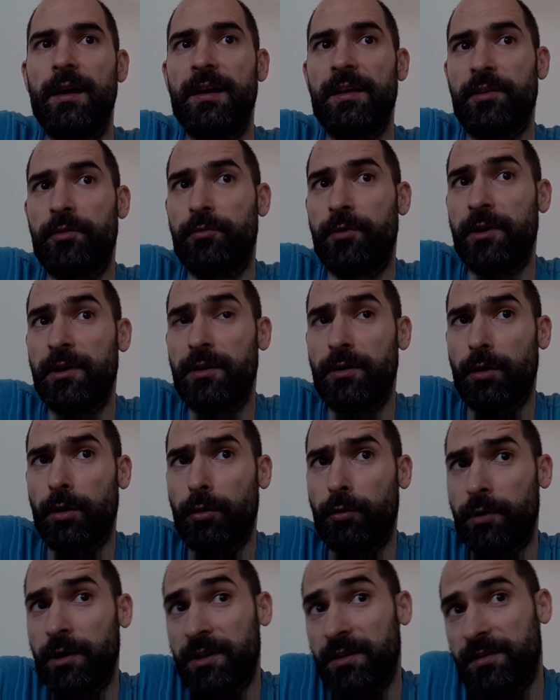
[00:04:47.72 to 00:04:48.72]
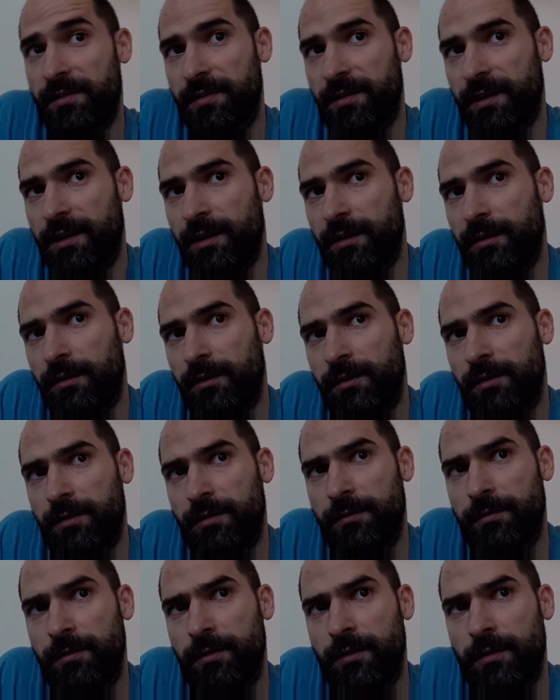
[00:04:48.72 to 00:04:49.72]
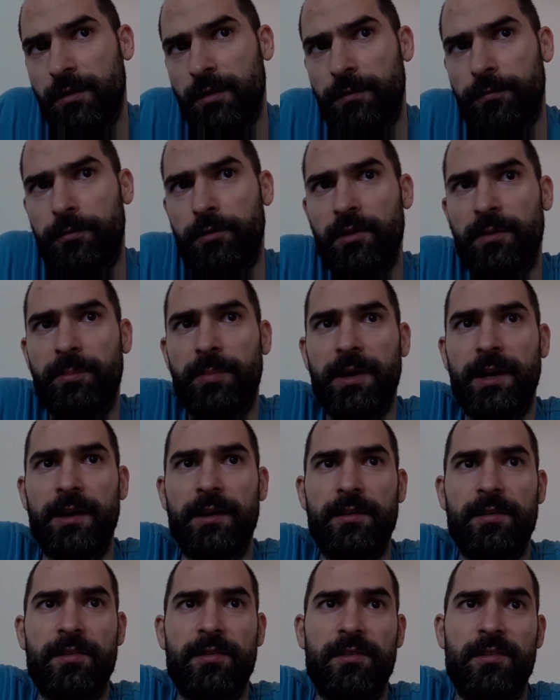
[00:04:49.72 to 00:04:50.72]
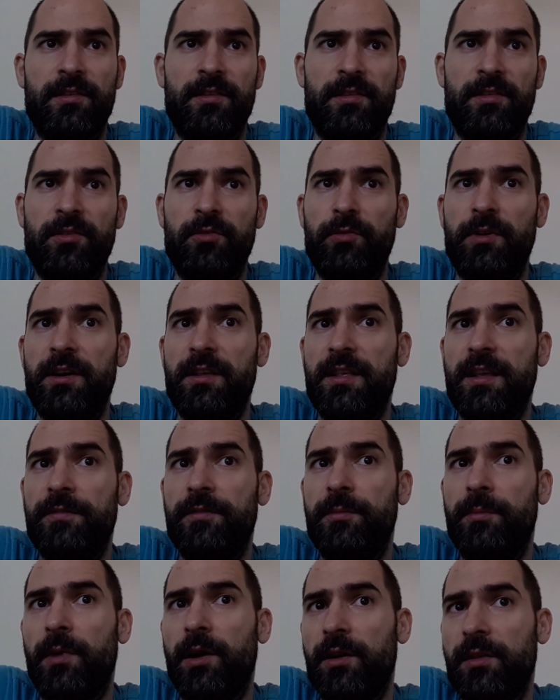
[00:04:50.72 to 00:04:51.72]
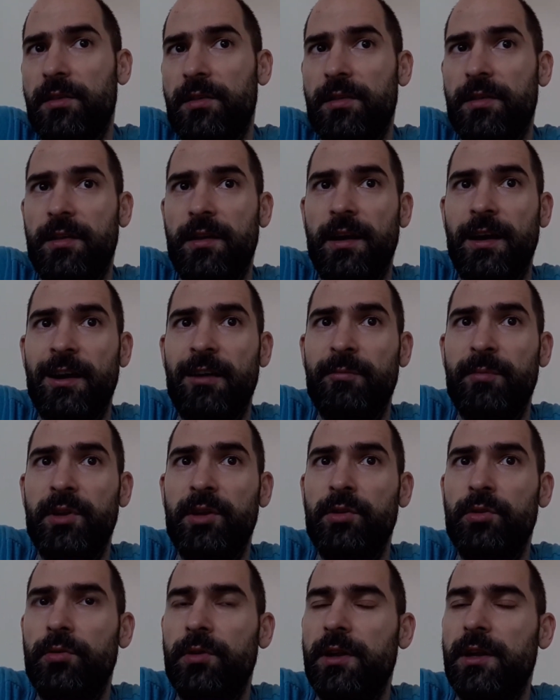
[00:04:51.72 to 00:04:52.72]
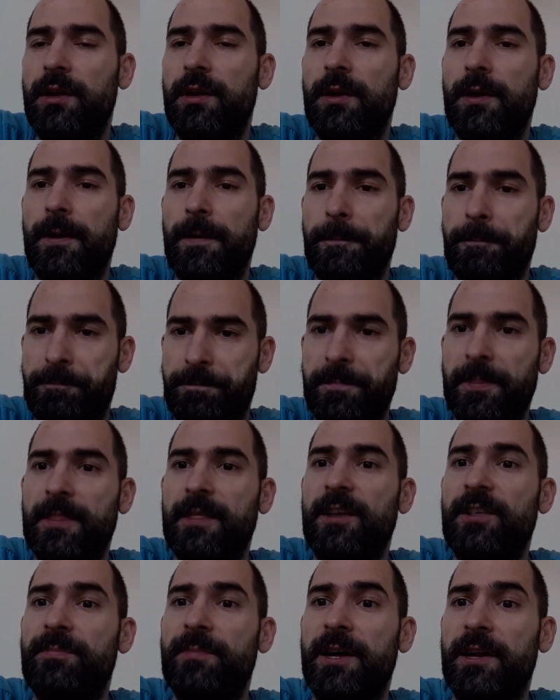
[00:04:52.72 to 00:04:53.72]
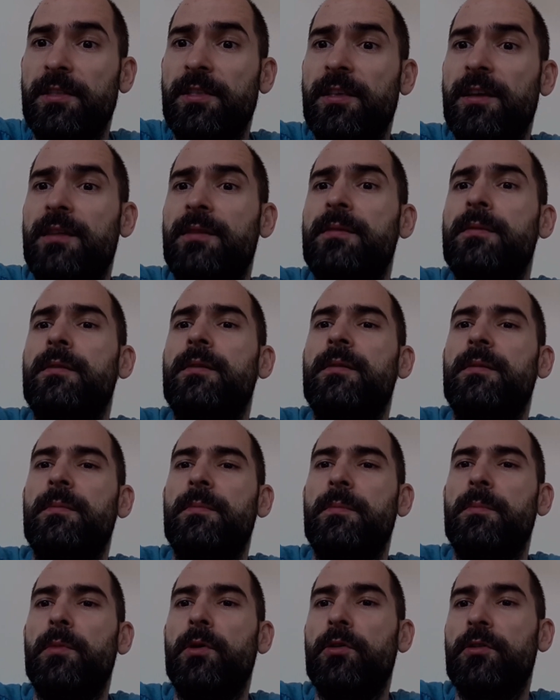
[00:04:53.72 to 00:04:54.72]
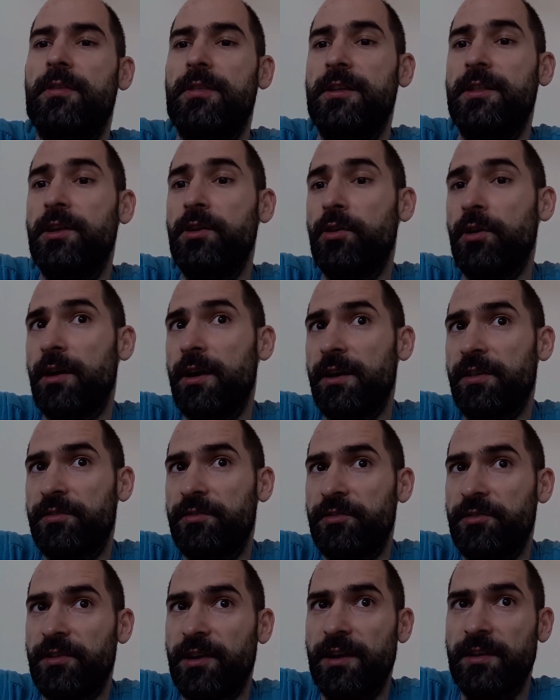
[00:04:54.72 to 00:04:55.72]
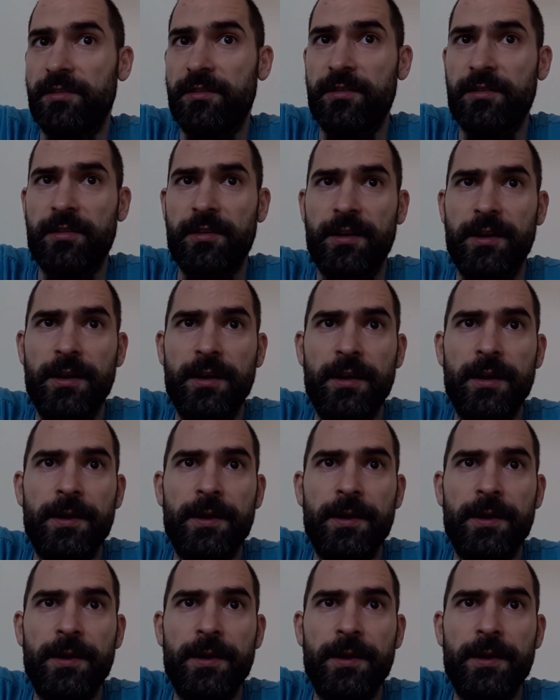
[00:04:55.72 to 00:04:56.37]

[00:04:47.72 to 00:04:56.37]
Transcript: As already said, for the past 27 months I've been doing these methods and mostly the yoga exercises.